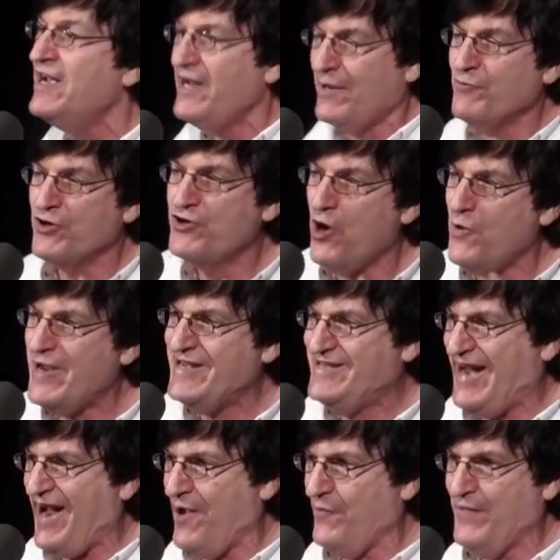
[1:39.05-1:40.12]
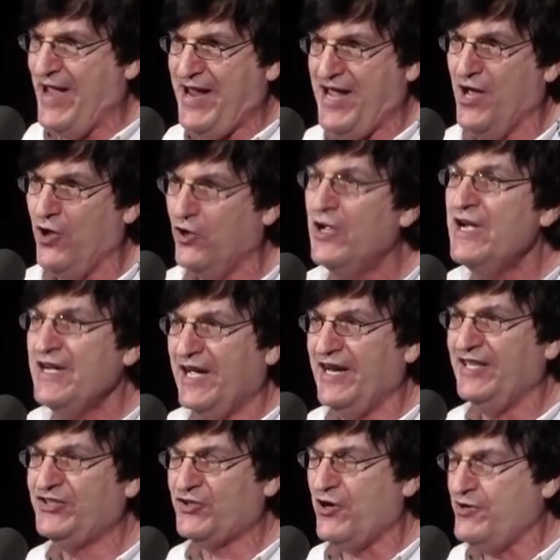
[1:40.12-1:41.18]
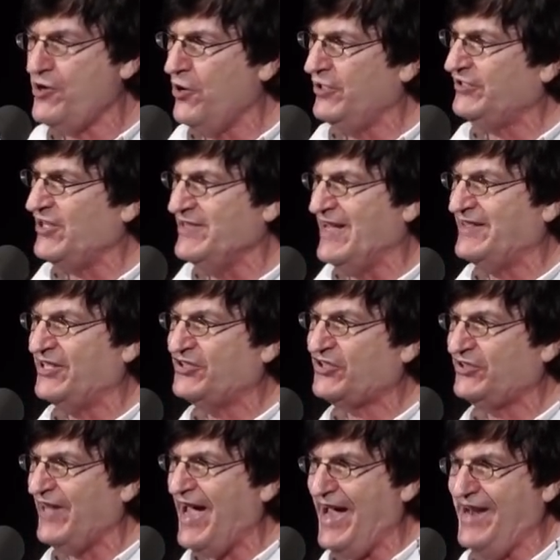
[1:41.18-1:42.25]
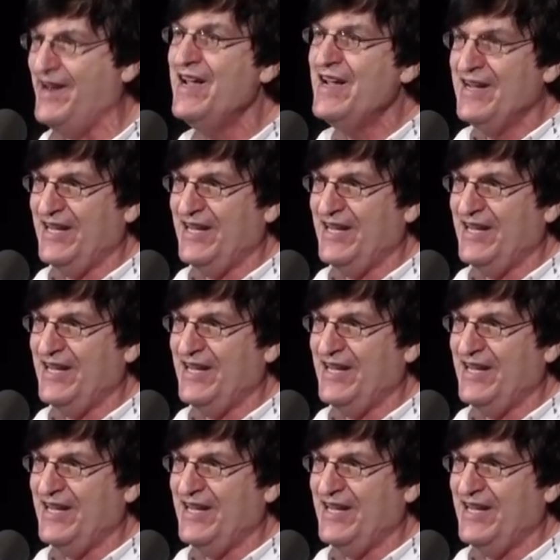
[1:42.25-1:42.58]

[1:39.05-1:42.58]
And we're going down the hill, and I start noticing that the sled